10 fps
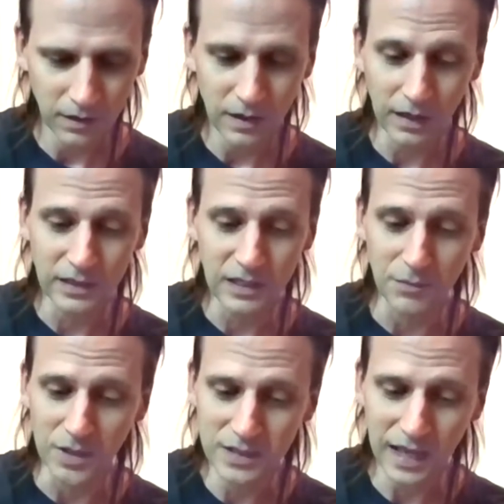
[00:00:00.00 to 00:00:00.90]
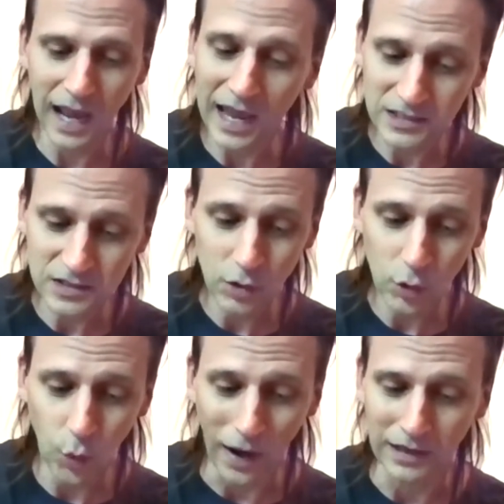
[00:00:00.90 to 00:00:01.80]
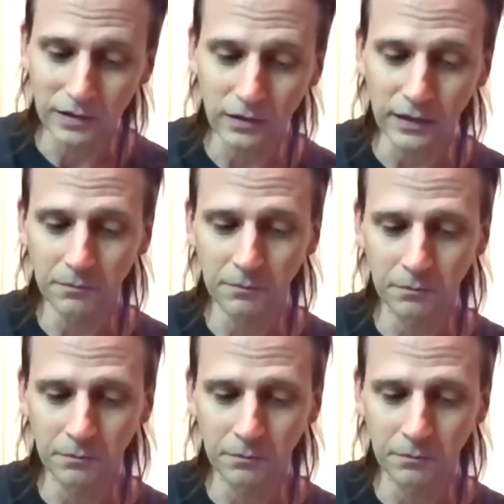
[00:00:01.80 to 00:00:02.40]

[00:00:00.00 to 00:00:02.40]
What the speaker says: Nicodemus asked quietly.